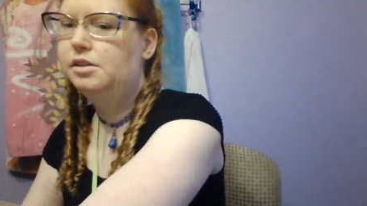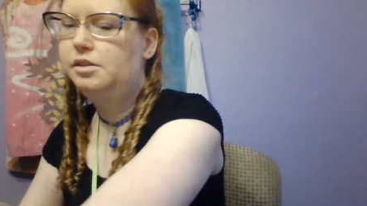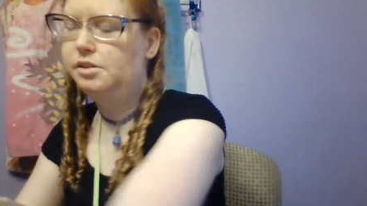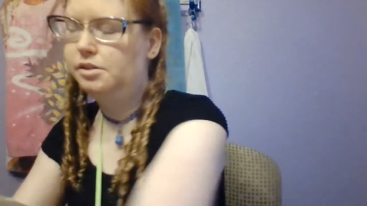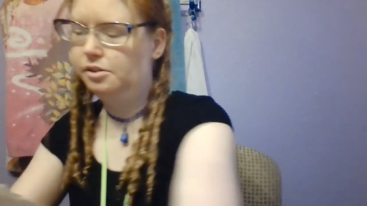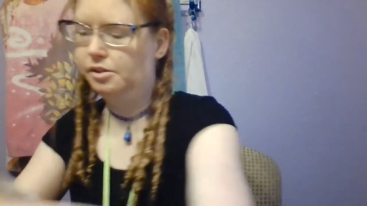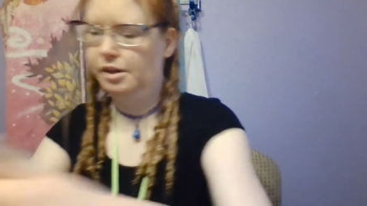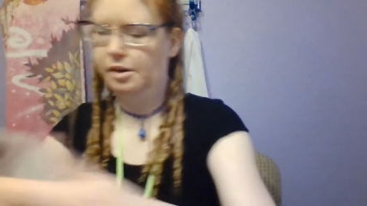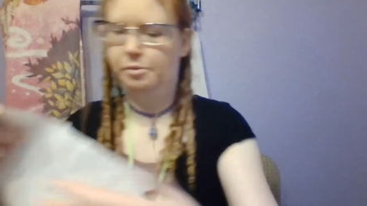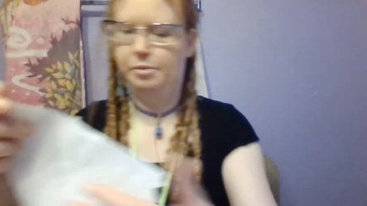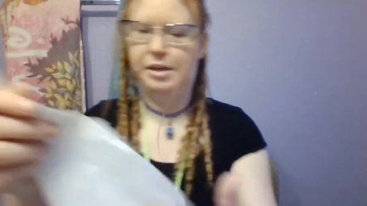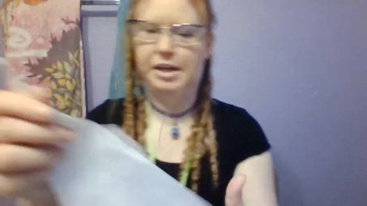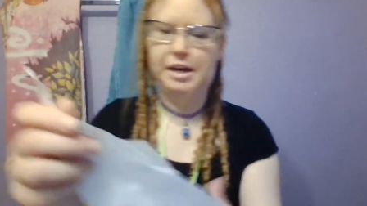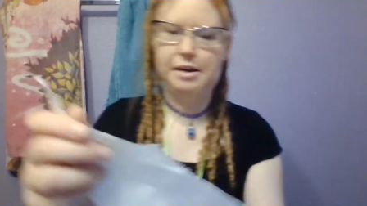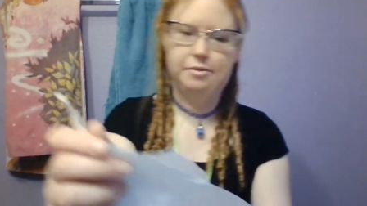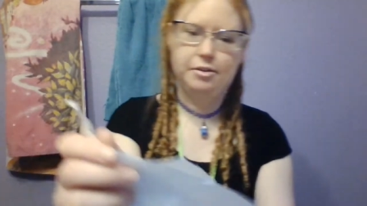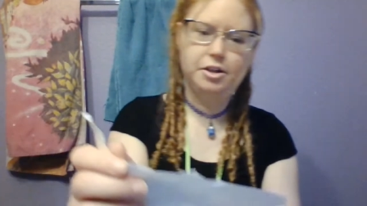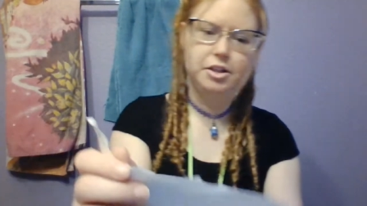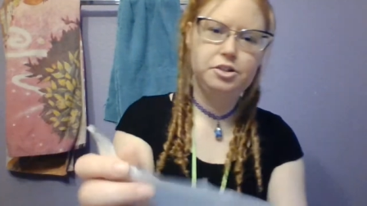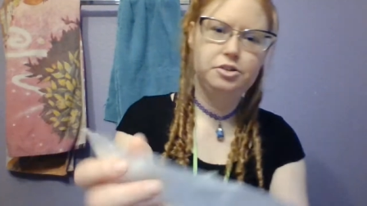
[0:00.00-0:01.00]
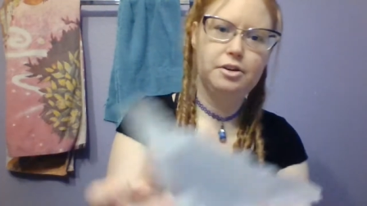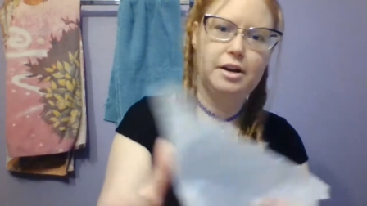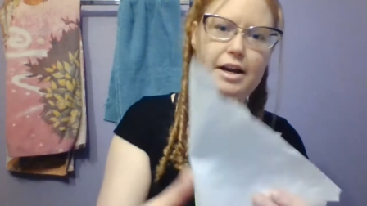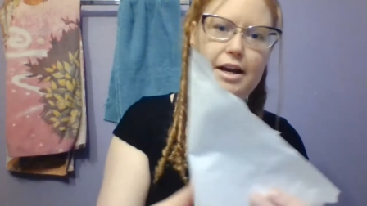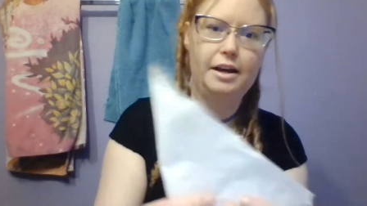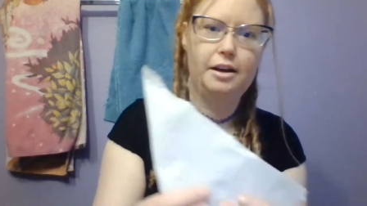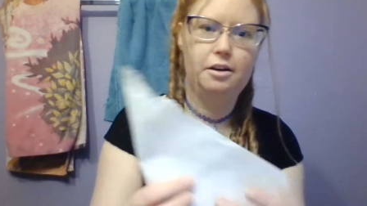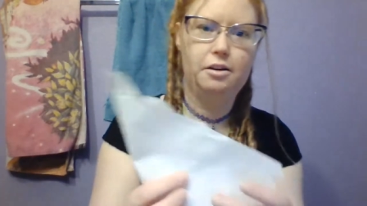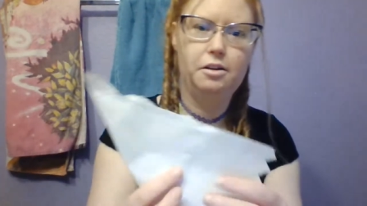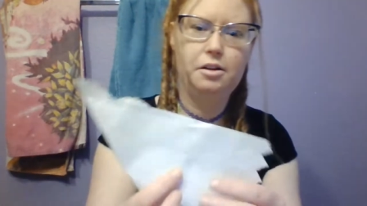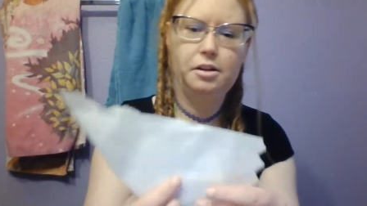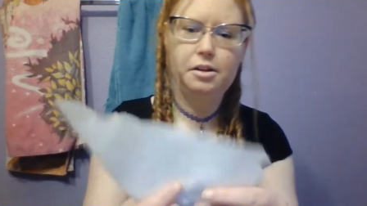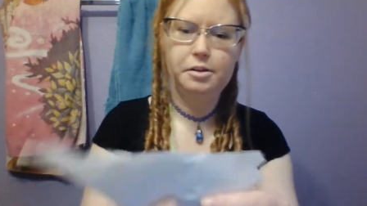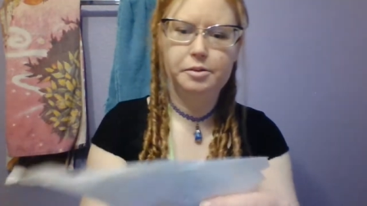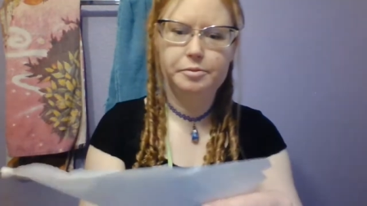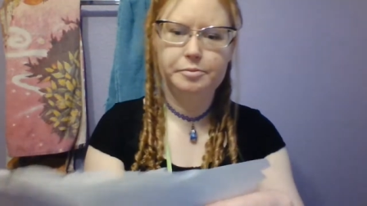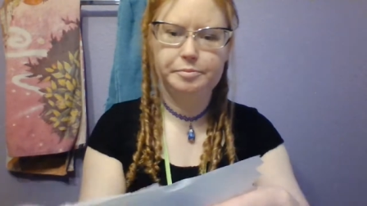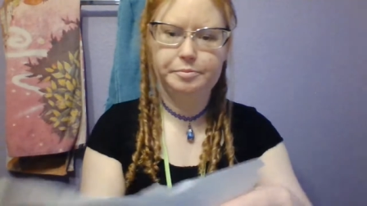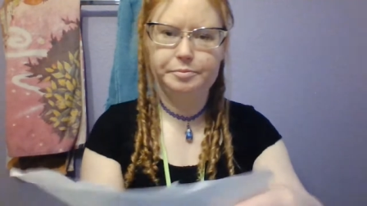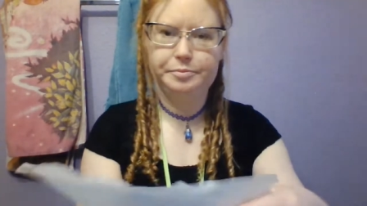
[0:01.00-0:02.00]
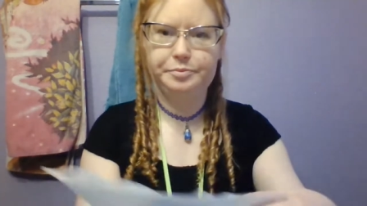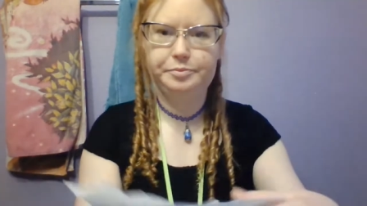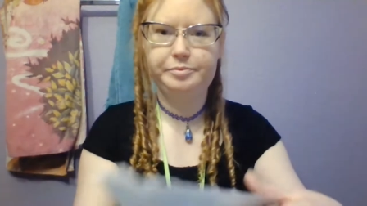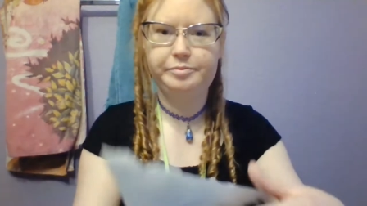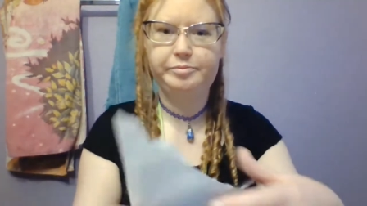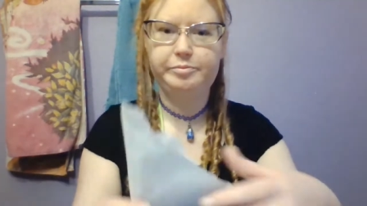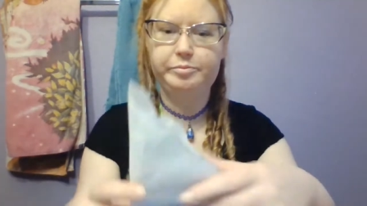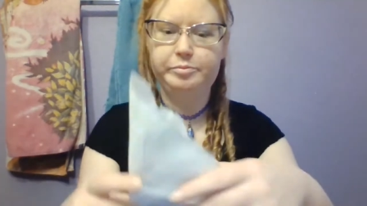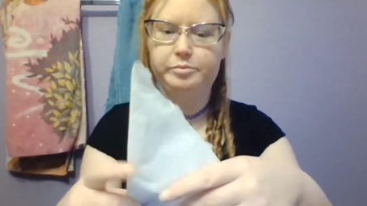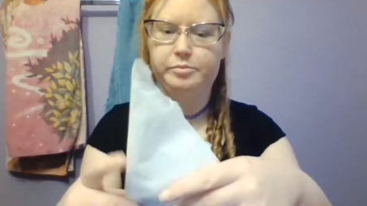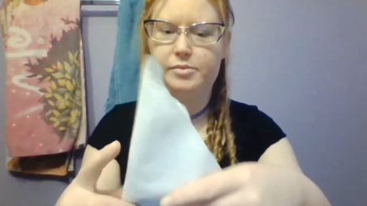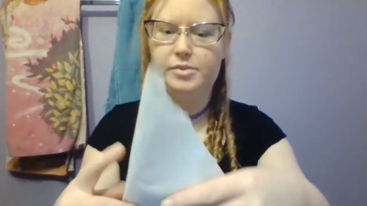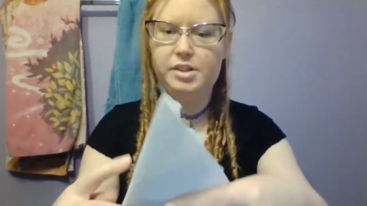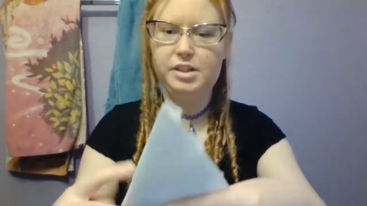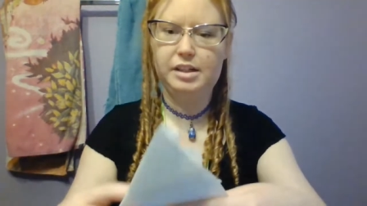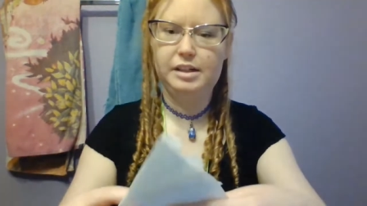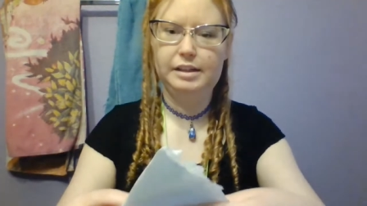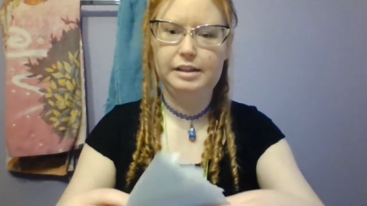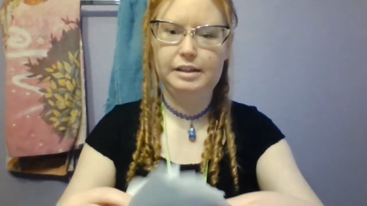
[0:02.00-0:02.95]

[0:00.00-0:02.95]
So there we have our triangle. And